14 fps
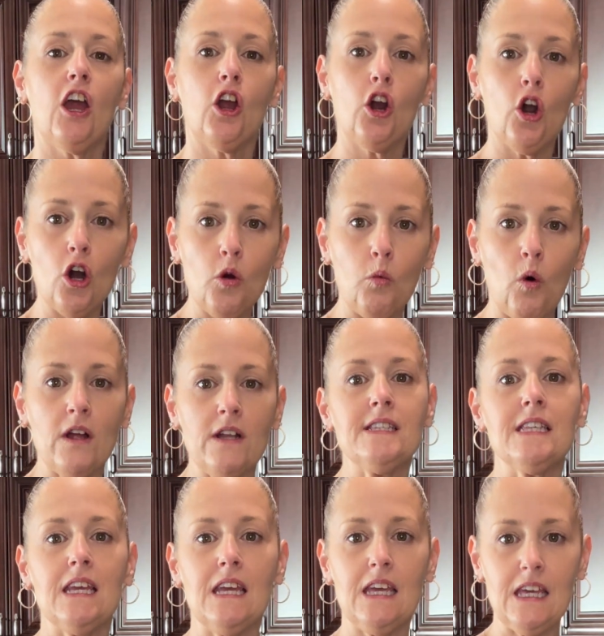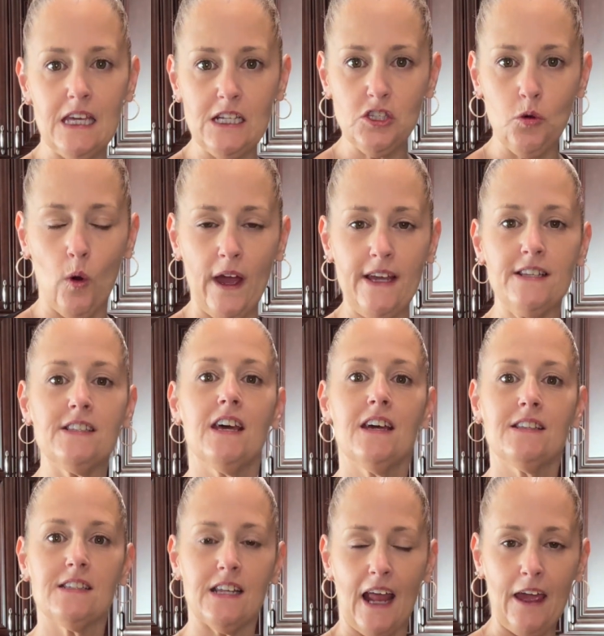cook once, eat twice.
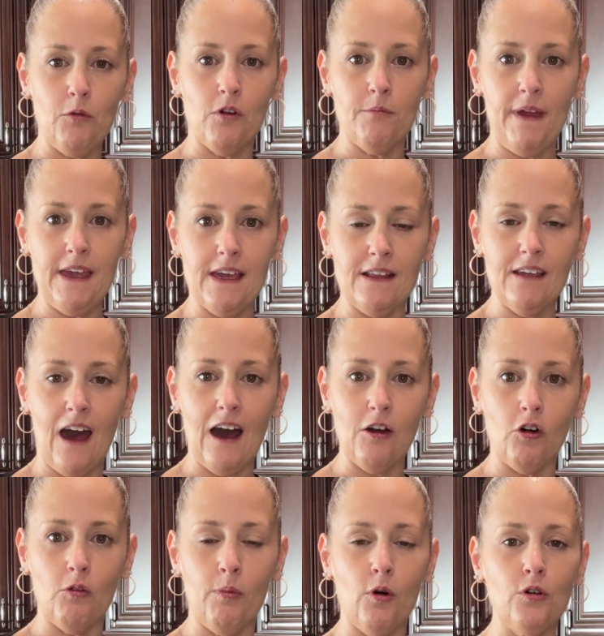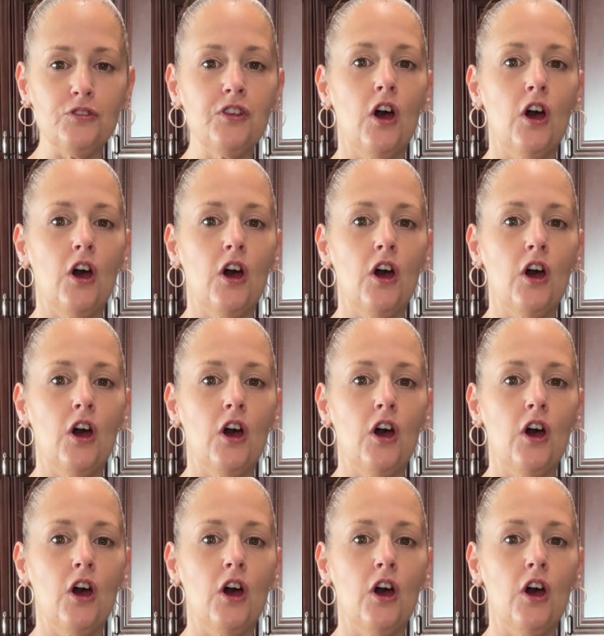Tonight we're making taco bowls,